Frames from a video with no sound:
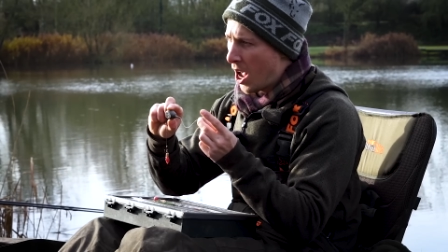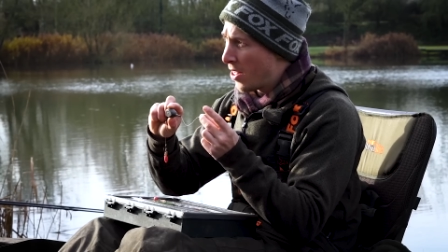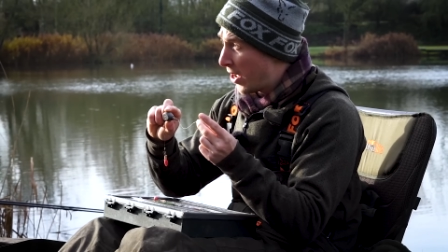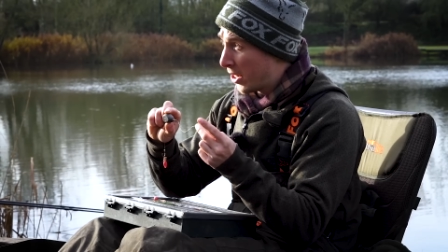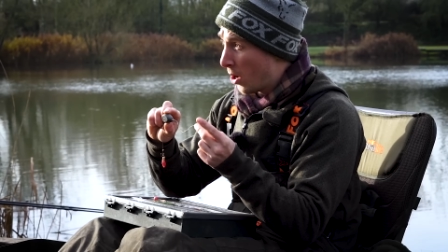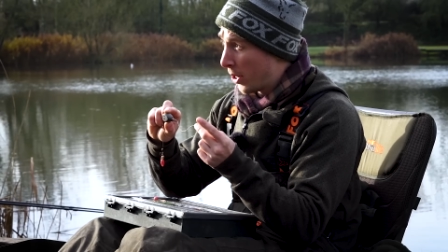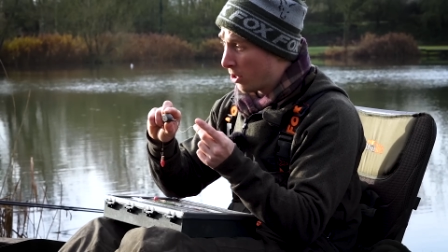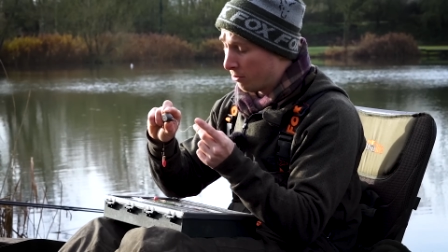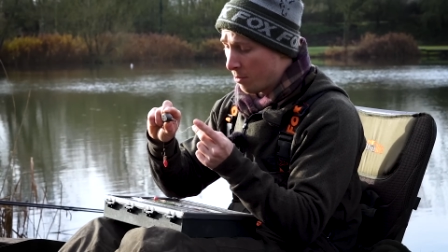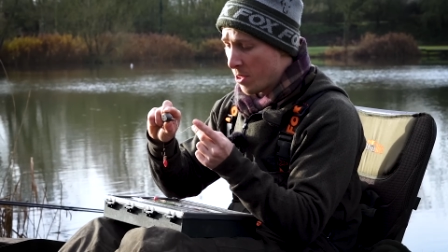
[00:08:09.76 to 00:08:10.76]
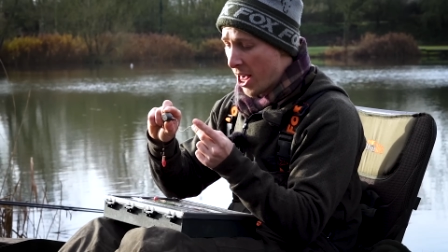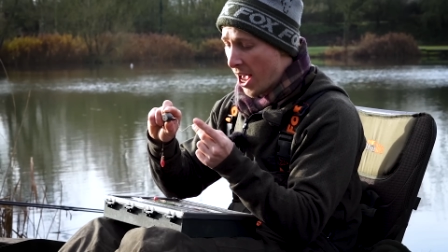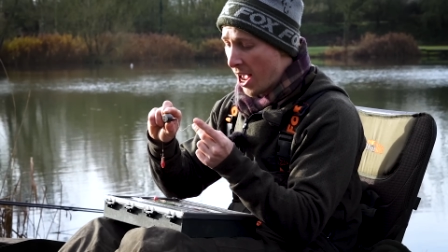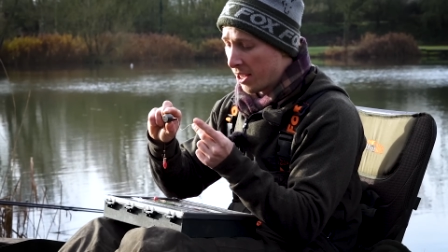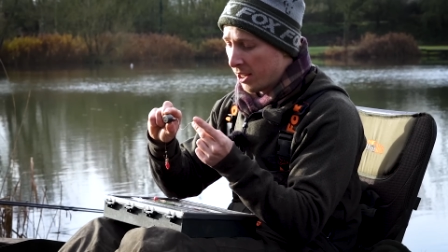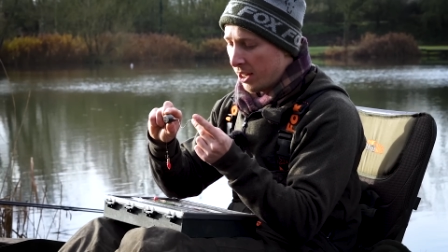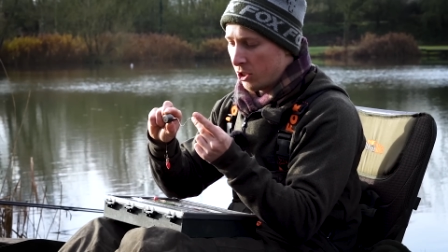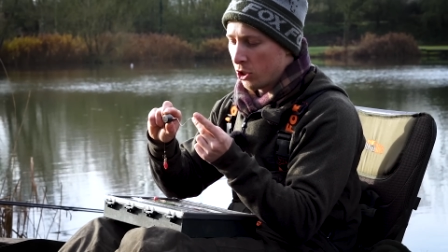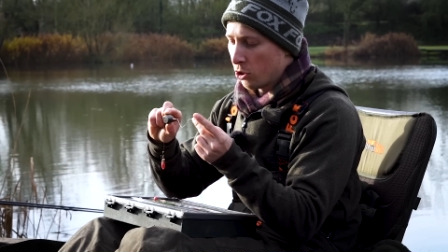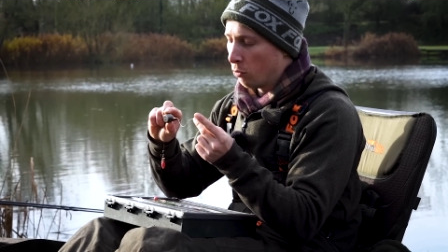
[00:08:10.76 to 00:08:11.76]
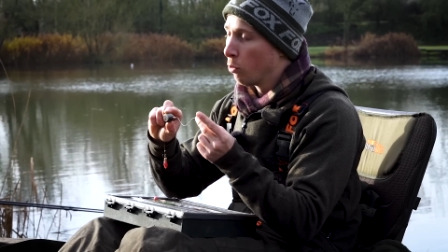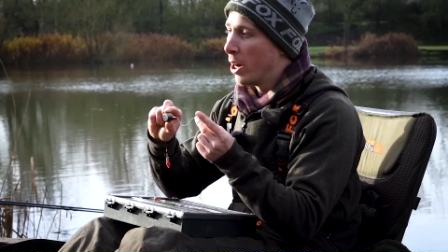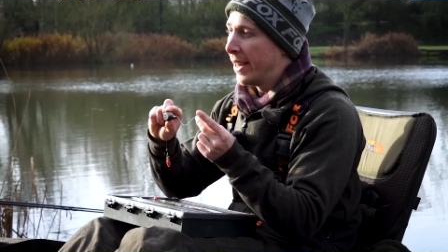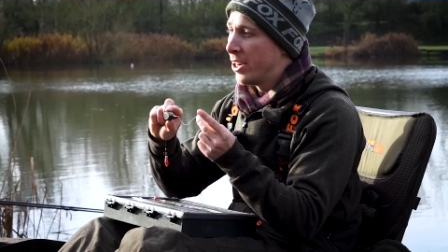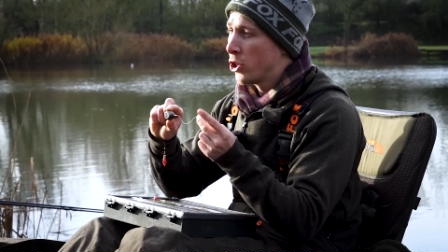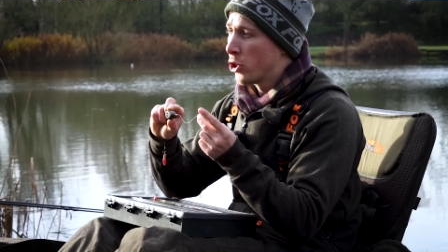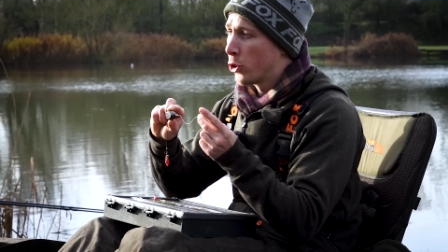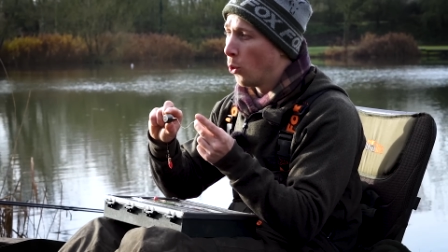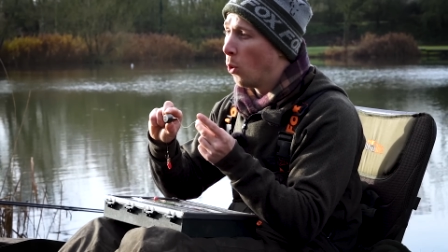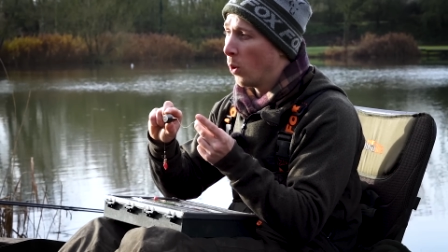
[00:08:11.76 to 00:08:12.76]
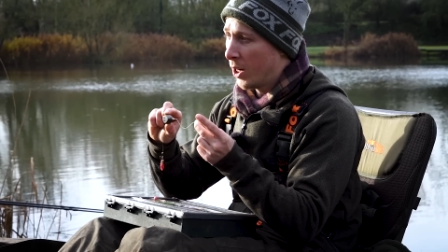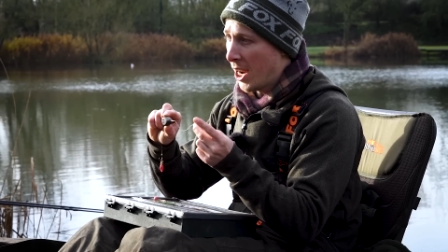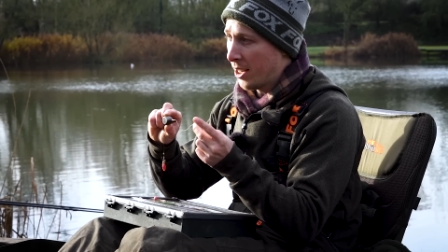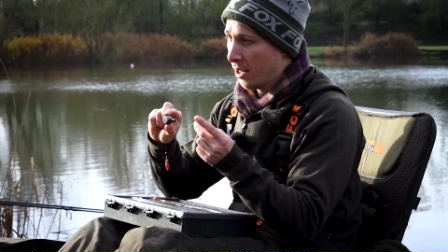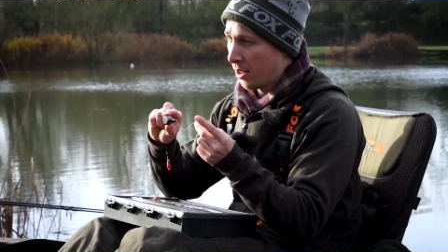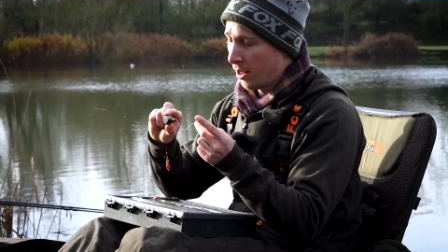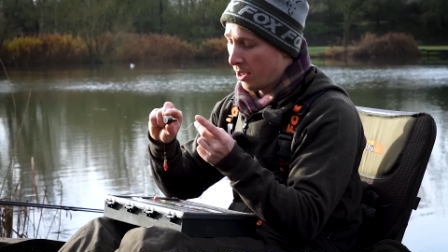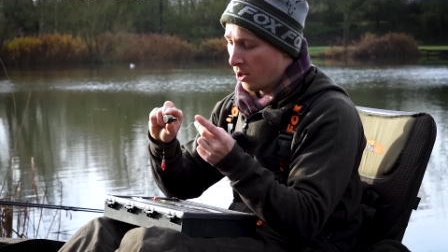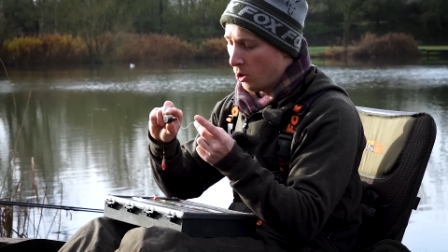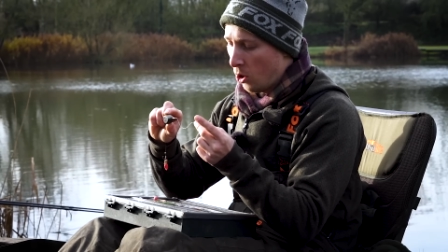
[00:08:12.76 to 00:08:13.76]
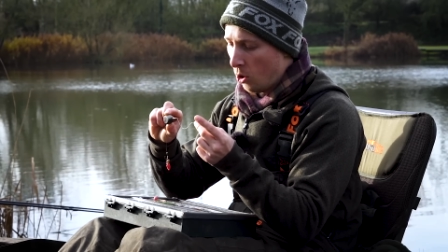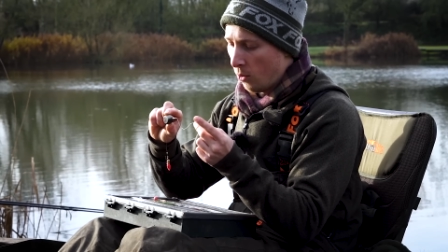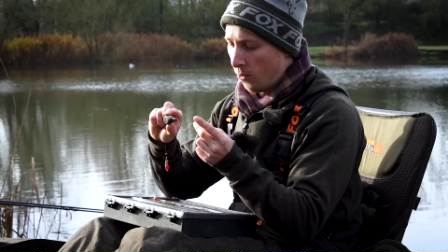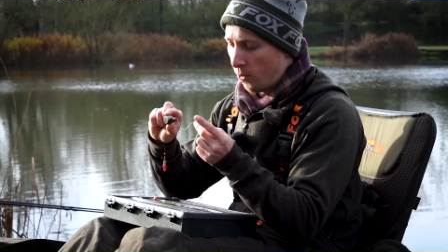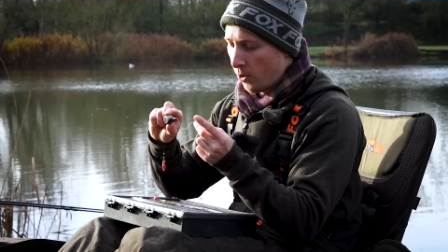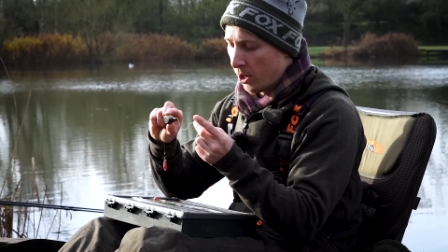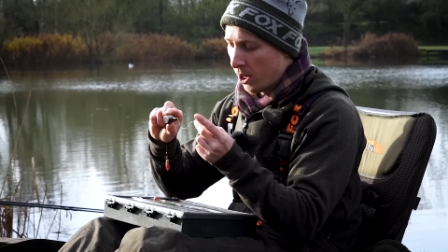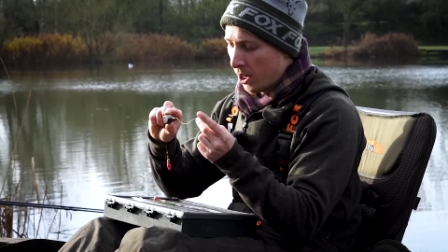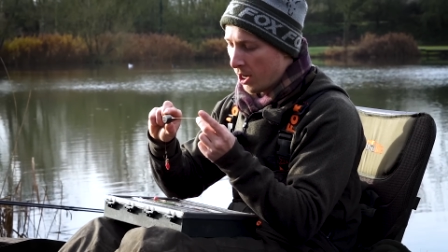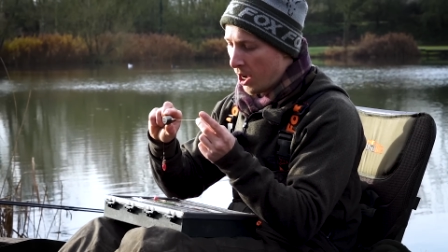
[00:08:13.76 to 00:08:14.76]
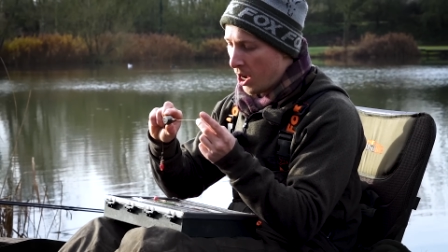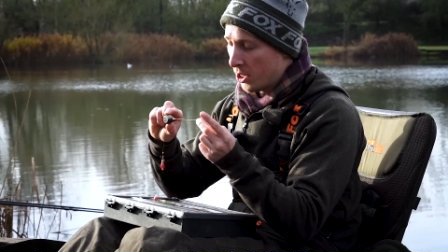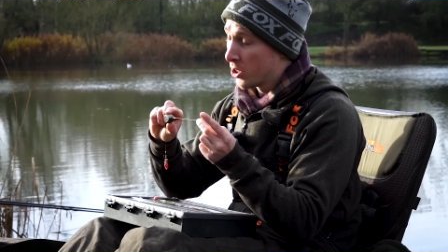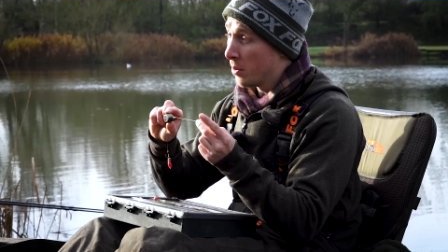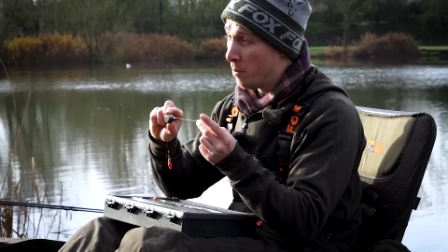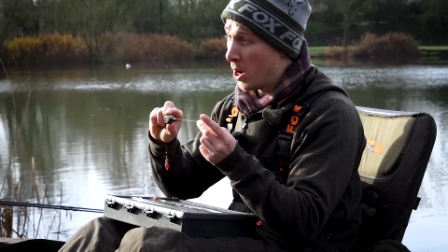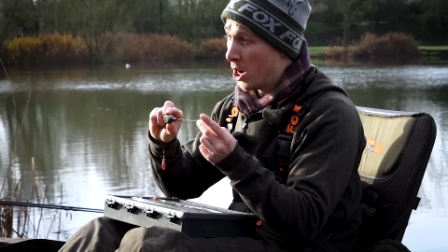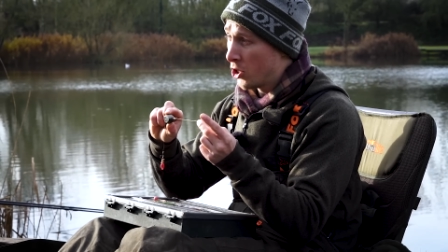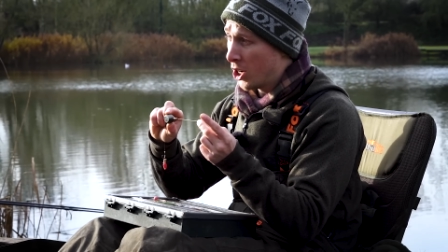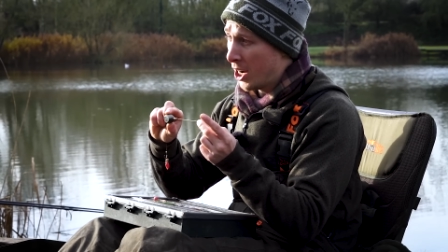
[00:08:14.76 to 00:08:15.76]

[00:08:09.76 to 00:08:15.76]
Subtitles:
And then going on from there, it's just a really short length of submerged